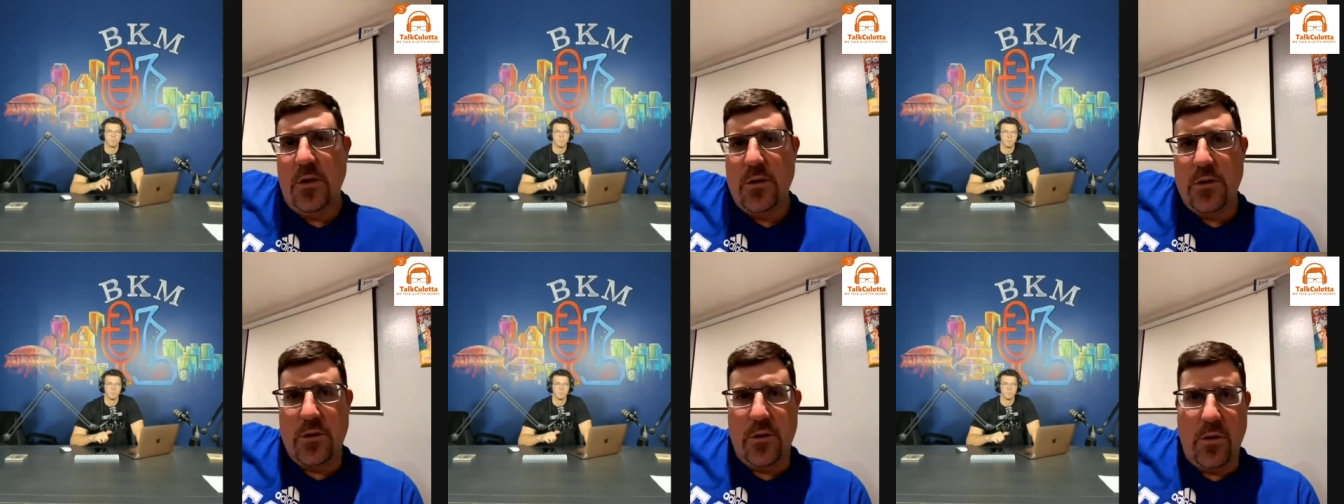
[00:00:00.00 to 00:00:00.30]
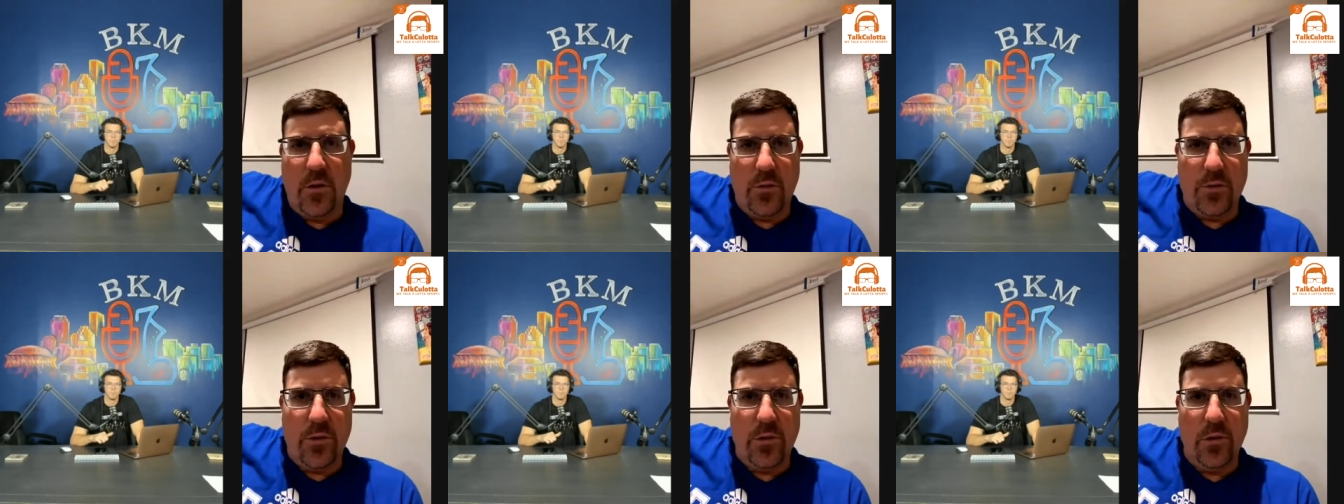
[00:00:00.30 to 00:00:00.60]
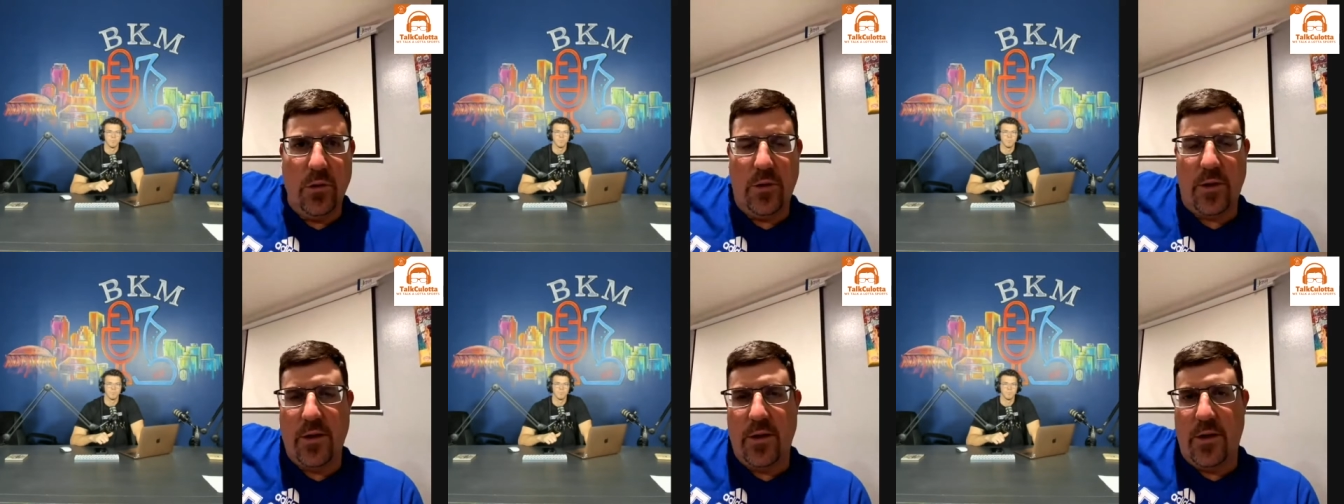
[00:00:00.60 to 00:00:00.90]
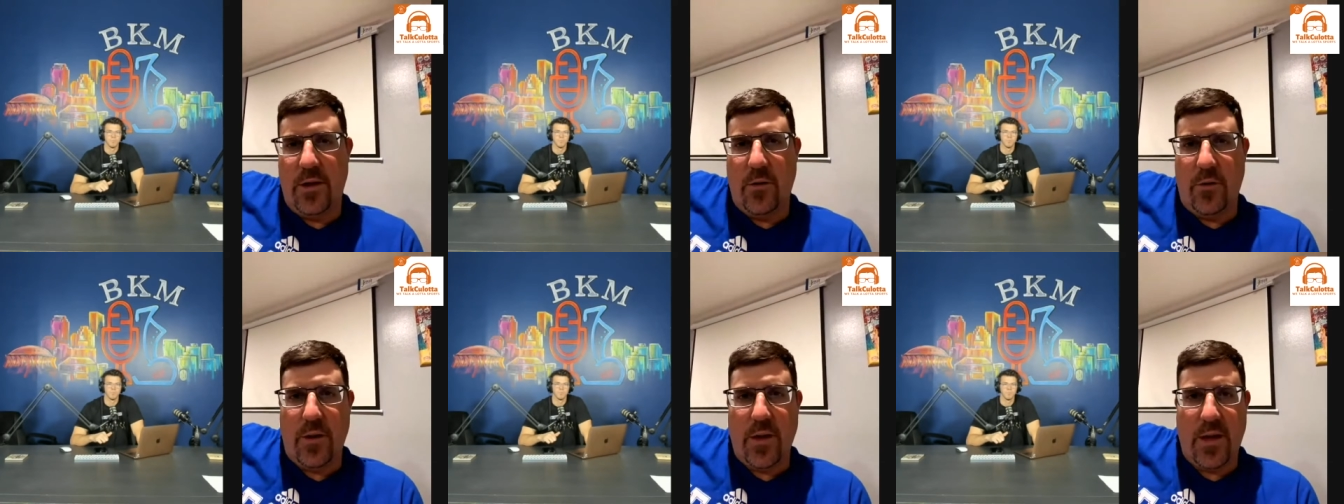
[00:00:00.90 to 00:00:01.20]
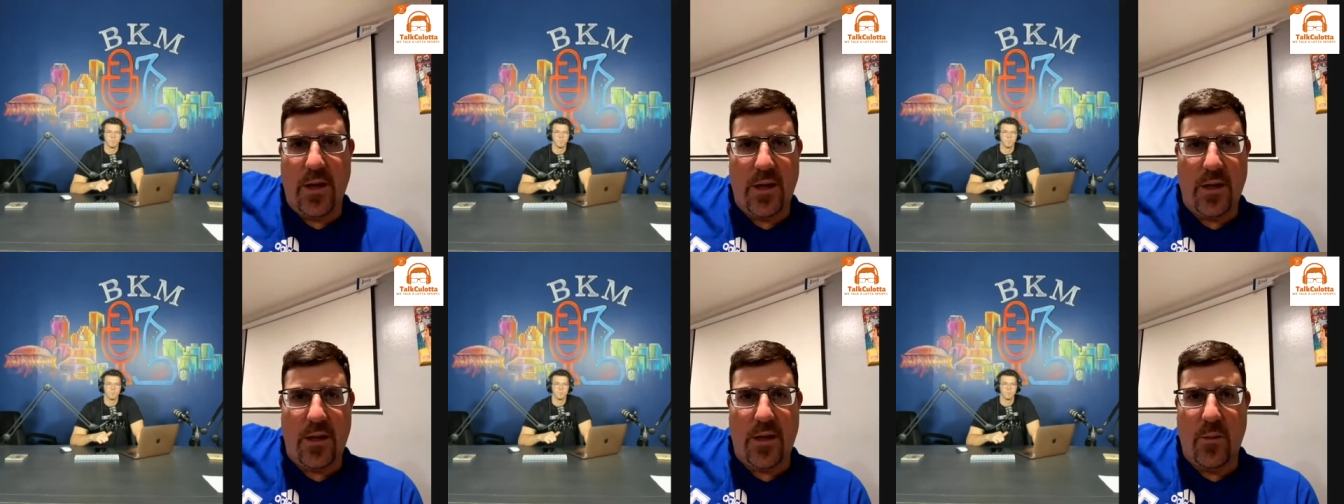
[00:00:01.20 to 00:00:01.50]
you know you're looking at
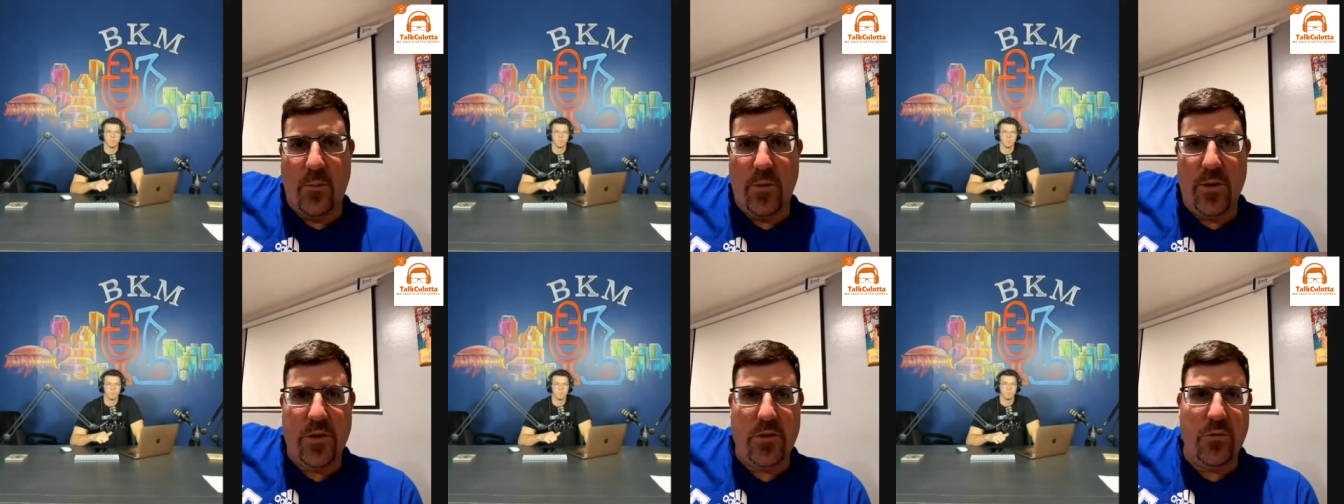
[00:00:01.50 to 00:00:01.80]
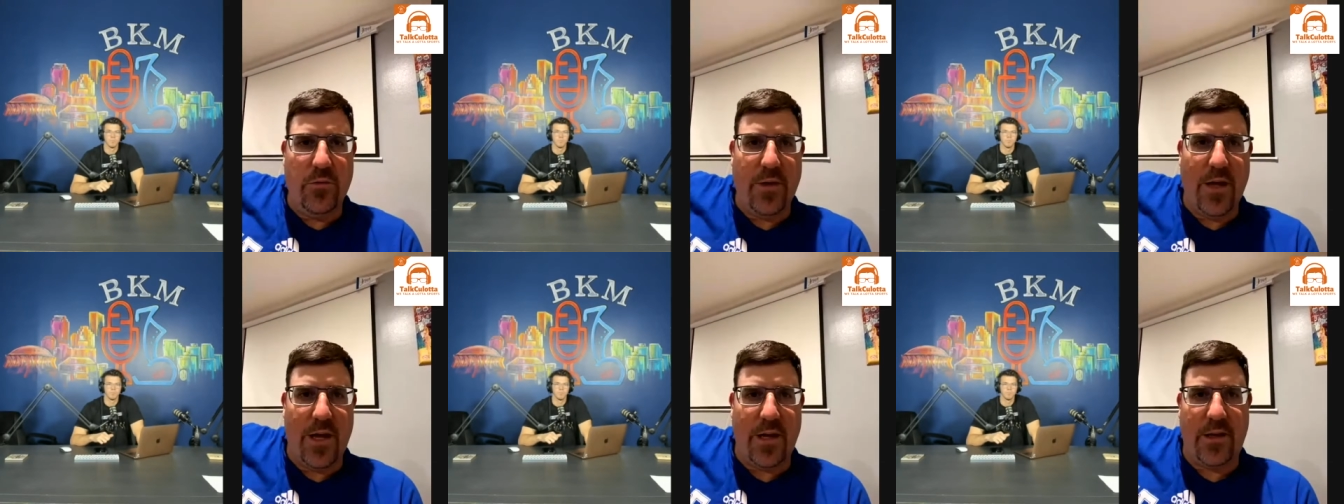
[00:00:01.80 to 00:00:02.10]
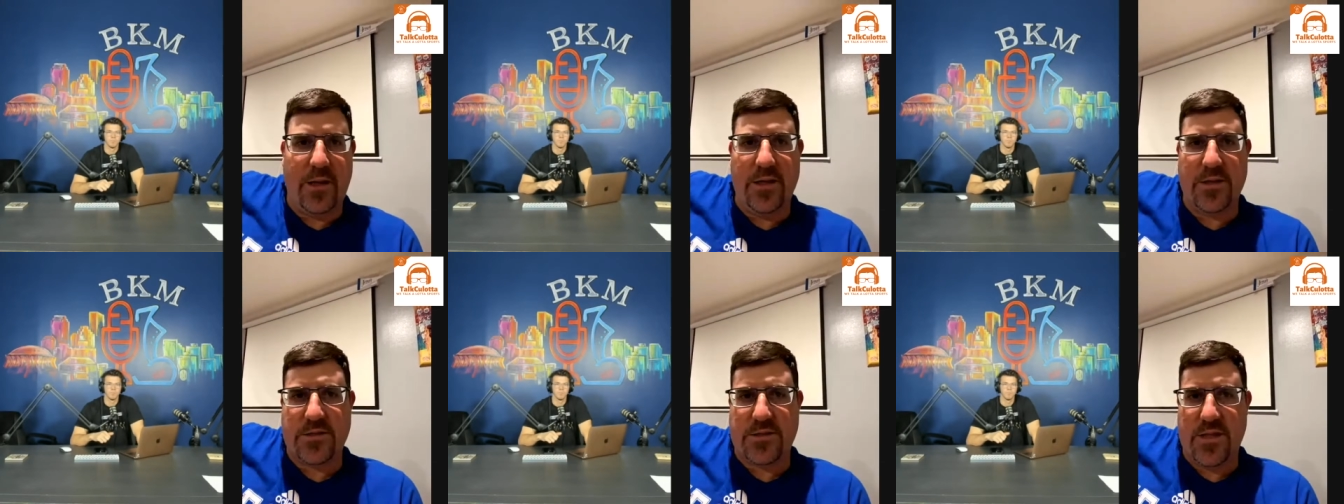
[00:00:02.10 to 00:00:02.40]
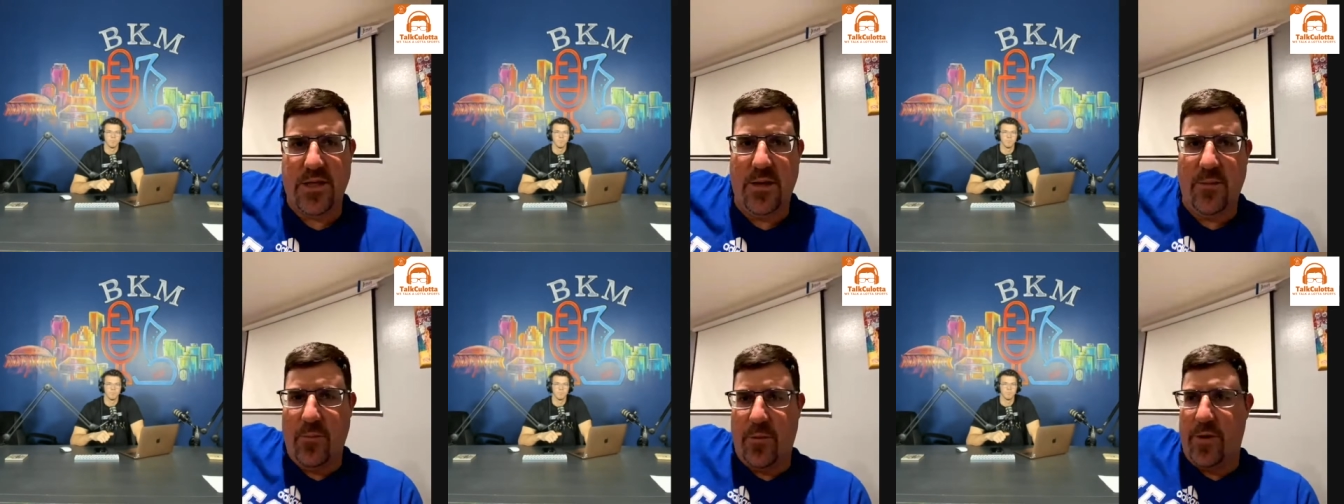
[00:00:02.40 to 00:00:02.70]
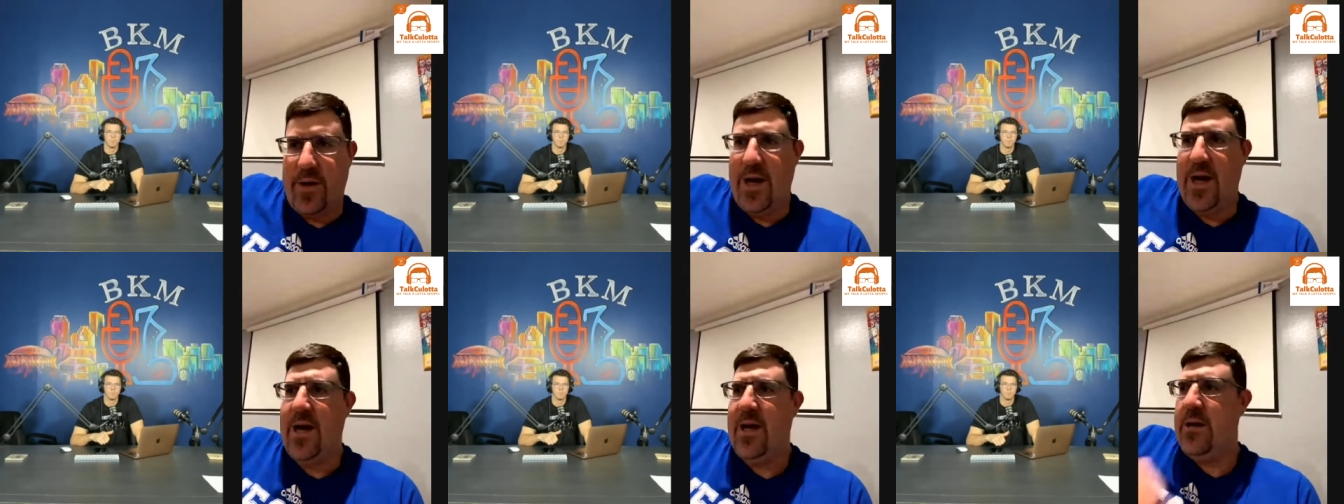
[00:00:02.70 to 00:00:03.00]
okay can we do that against them or
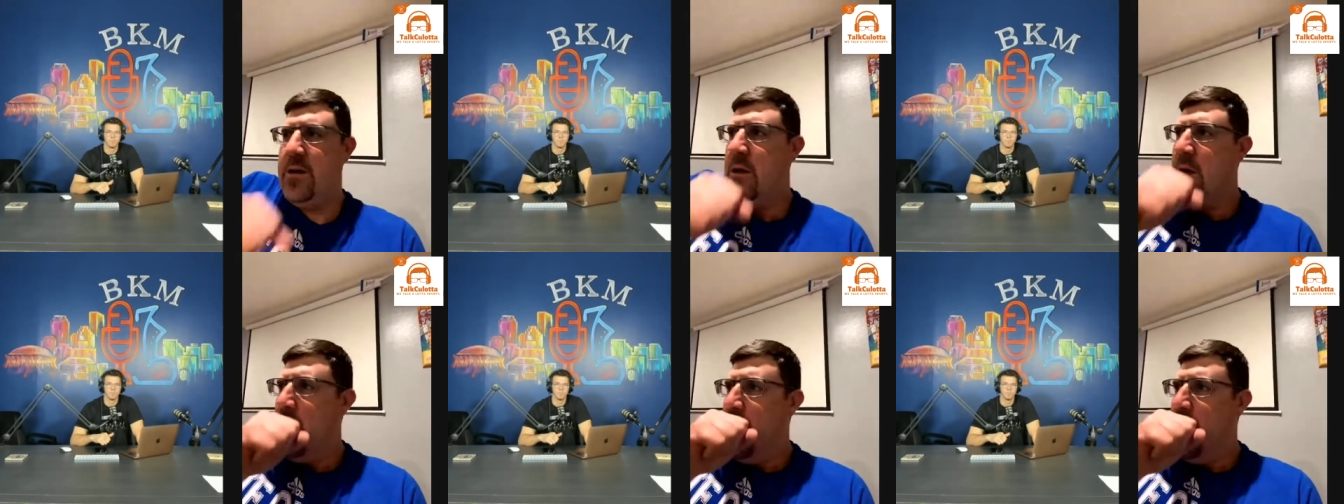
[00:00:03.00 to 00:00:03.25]
not